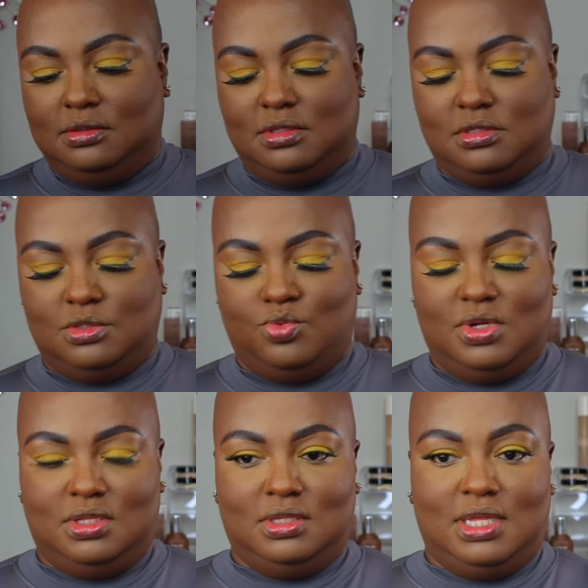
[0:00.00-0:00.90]
This is
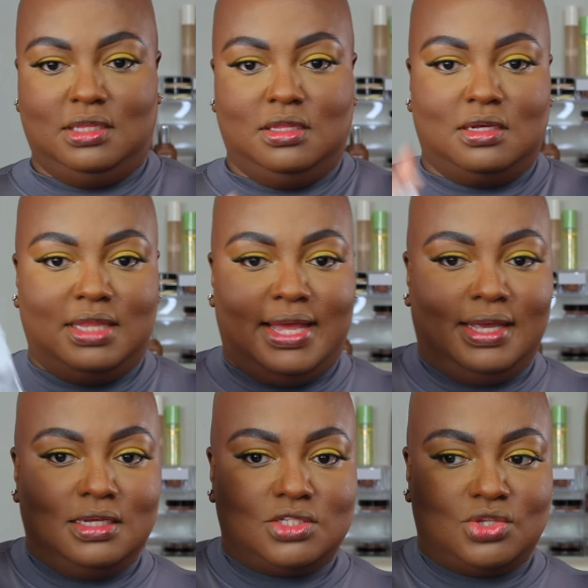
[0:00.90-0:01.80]
what they look
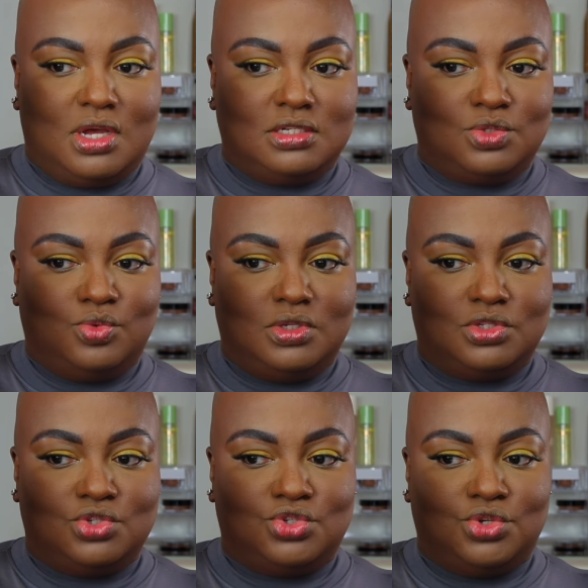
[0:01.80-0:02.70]
like. So I just wanted
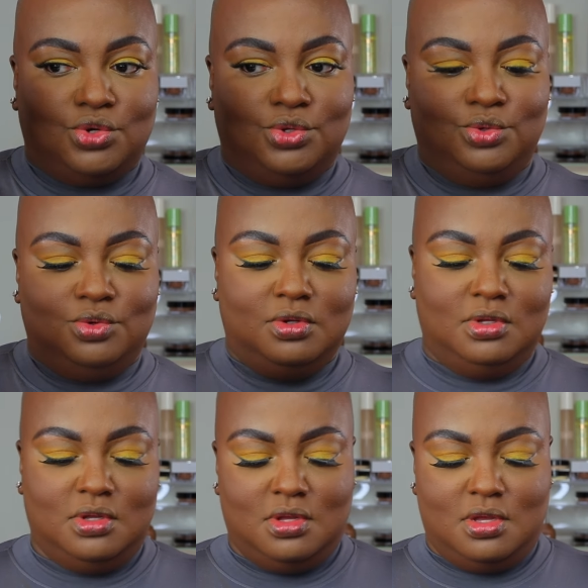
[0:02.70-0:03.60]
to show you
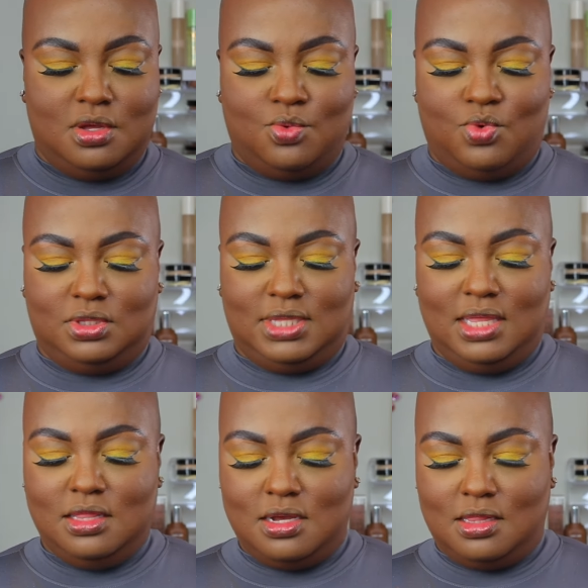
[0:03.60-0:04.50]
what they
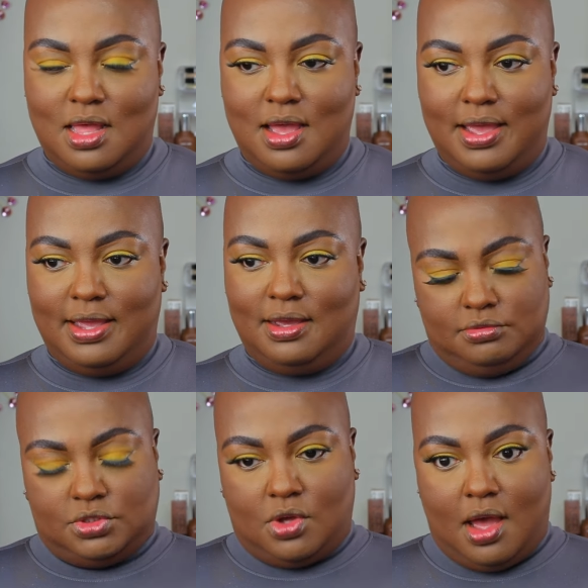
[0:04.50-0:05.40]
look like.
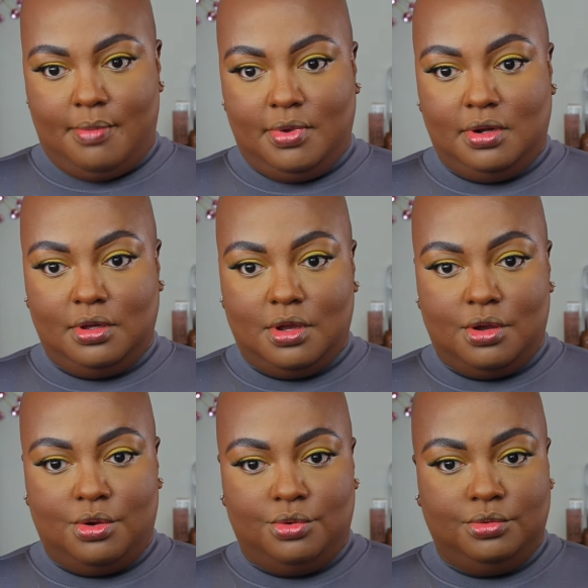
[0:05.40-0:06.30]
So I'm gonna
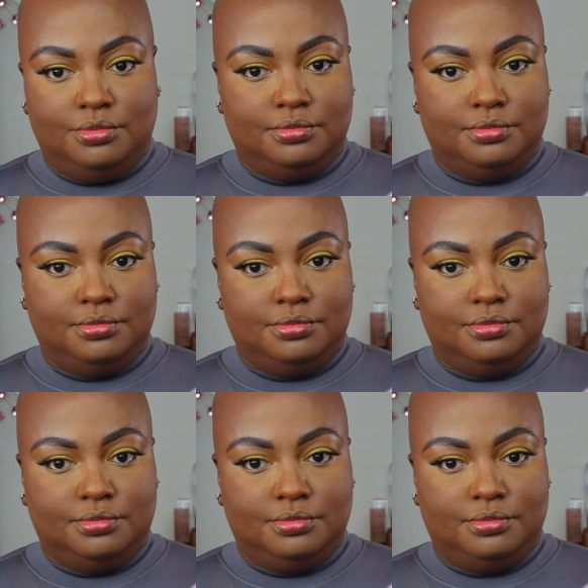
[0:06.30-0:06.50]
go